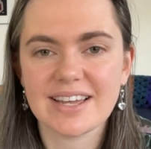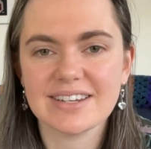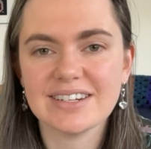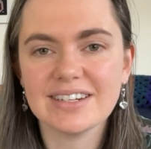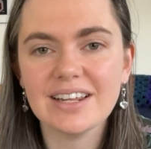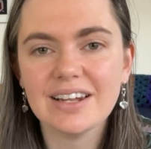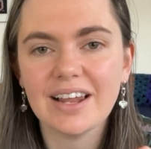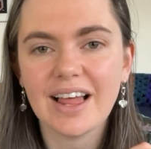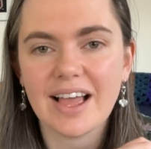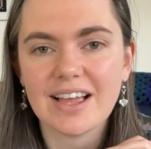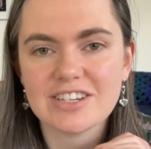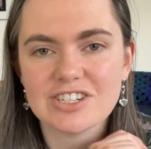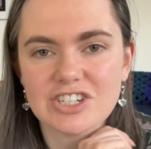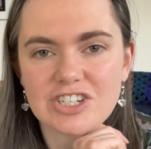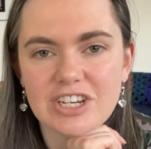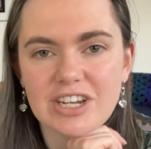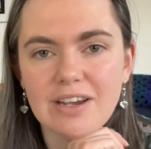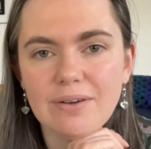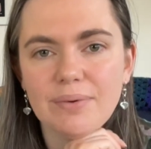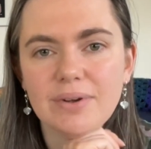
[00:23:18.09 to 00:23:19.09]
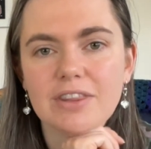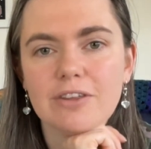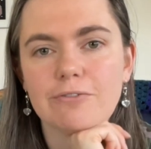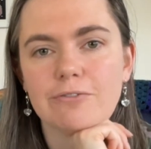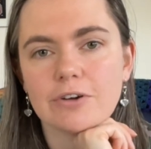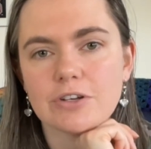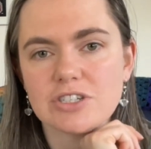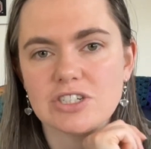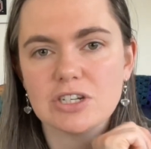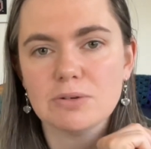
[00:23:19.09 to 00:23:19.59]
I did it last year with the
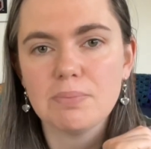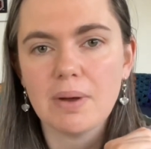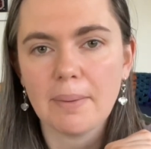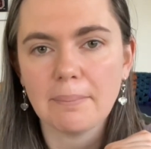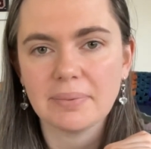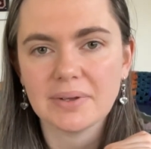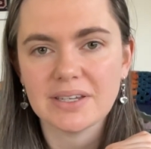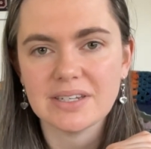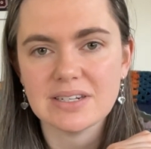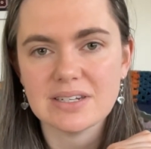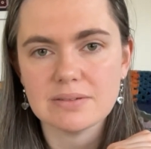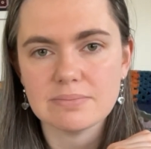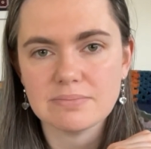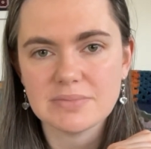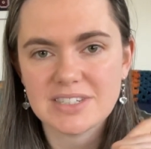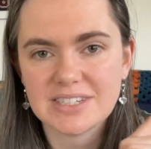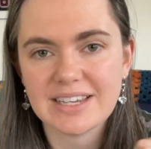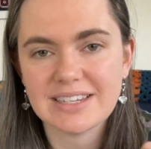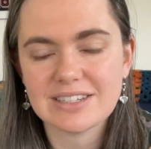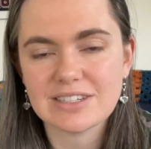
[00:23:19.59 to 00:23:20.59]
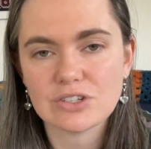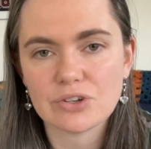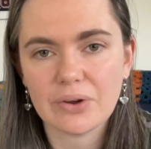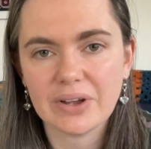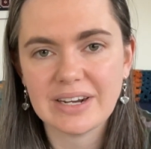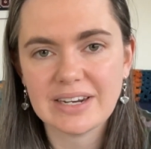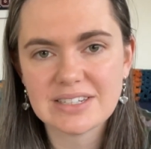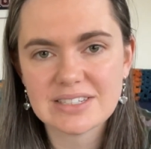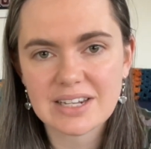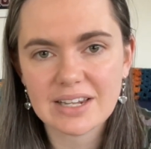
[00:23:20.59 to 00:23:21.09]
Frosted Pumpkin Season's
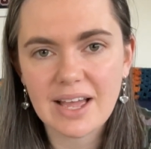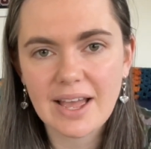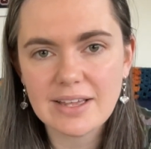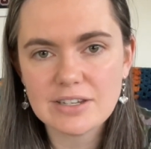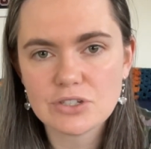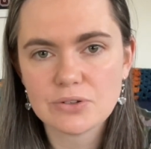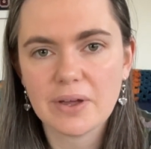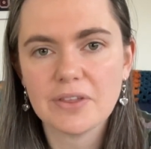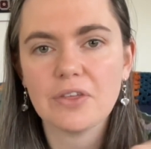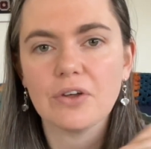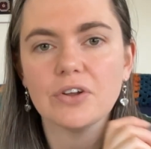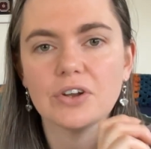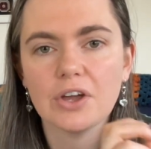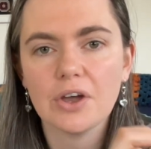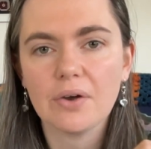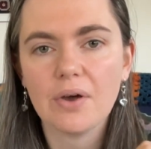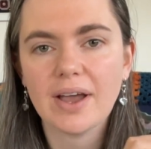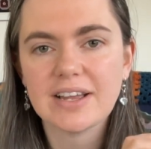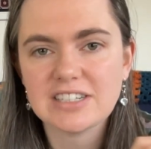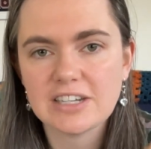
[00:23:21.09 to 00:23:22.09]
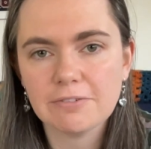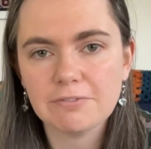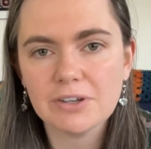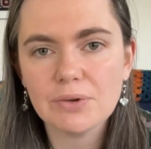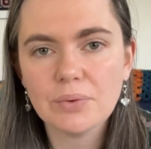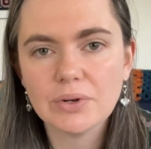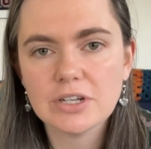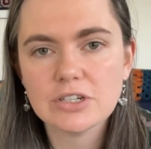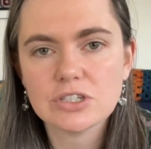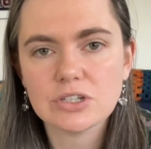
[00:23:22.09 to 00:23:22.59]
Greetings class, so I thought, no, I definitely
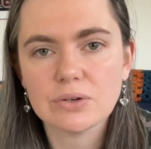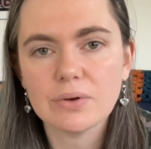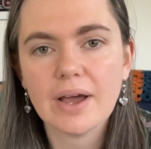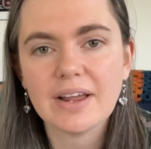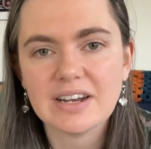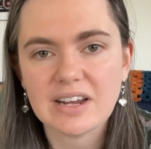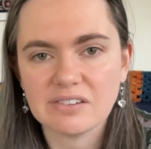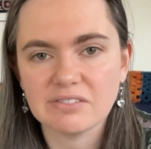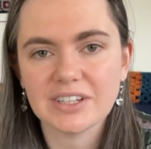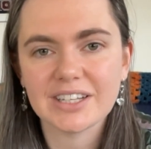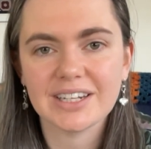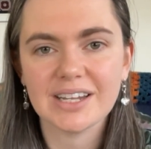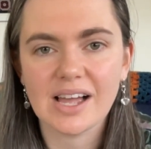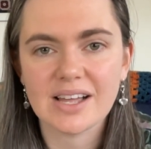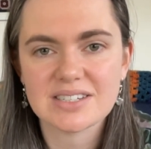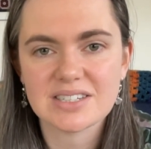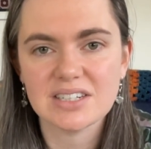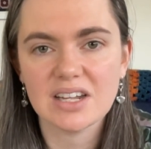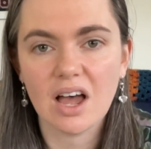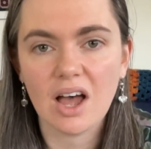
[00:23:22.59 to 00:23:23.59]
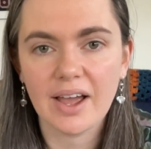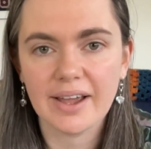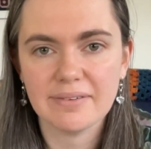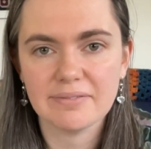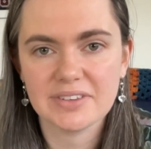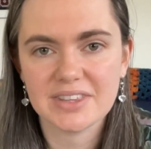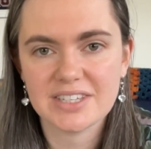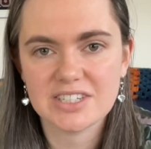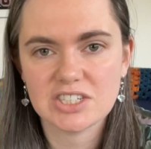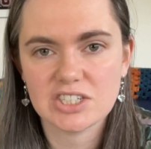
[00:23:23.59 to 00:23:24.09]
want to do another class live
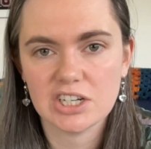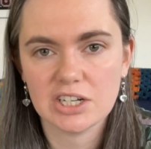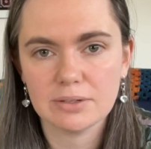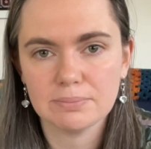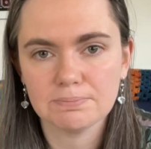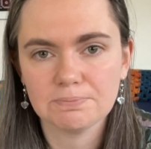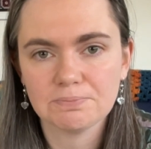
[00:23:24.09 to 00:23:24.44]
this year.